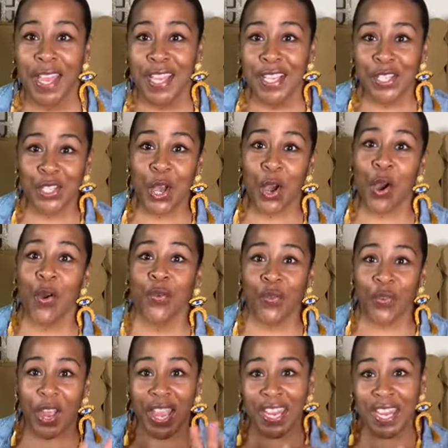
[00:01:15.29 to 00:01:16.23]
So
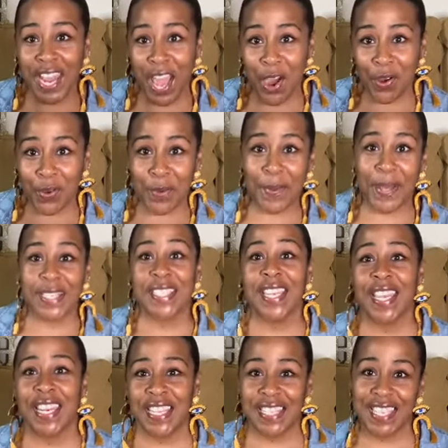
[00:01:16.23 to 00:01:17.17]
right now, we're about to
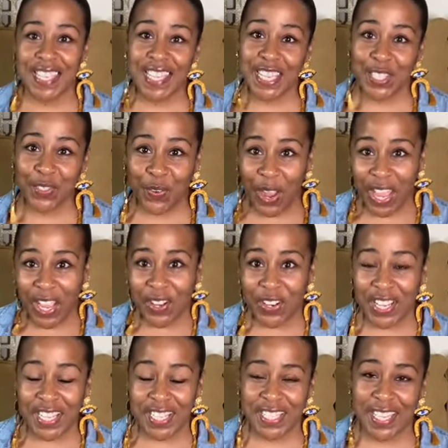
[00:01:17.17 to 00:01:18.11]
get into this
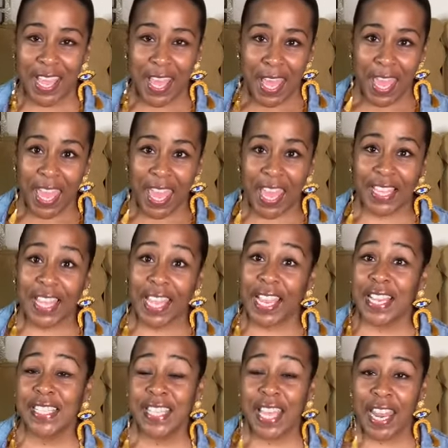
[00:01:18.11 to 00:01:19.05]
fragrance, and like
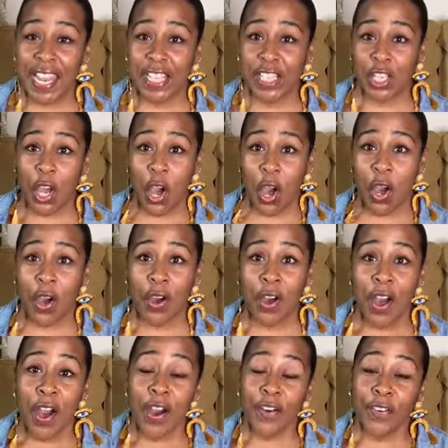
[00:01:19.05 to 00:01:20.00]
I said, it's called
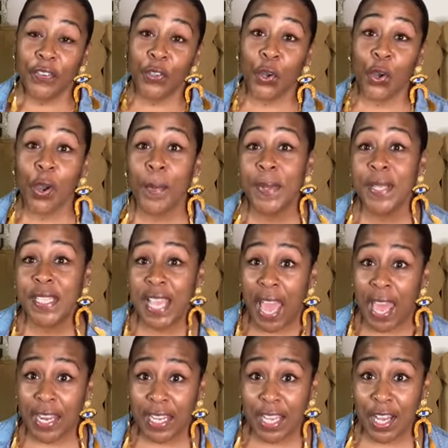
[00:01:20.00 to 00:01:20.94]

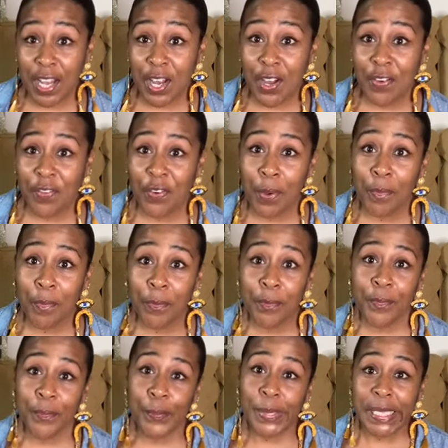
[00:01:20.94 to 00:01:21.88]
Florabotanica from
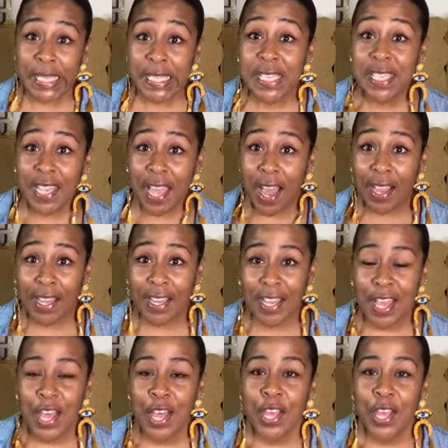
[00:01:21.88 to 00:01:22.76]
Balenciaga.